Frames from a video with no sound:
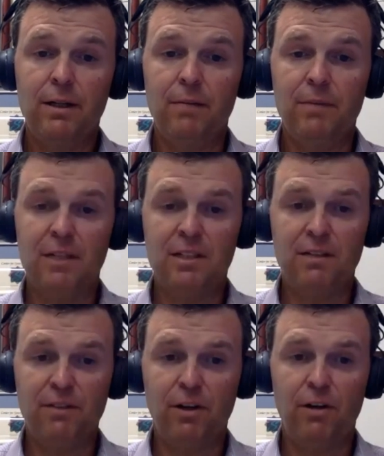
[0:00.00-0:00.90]
um, it's
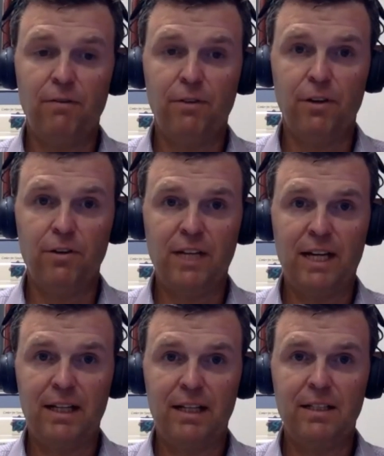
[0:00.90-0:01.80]
difficult for those
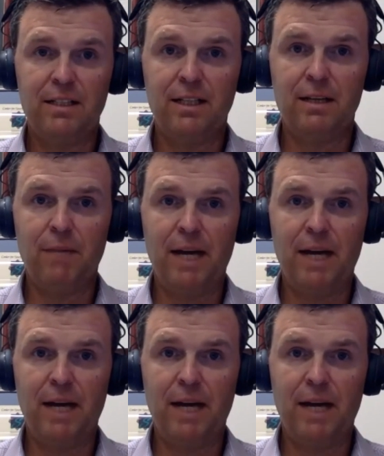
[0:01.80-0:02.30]
athletes to get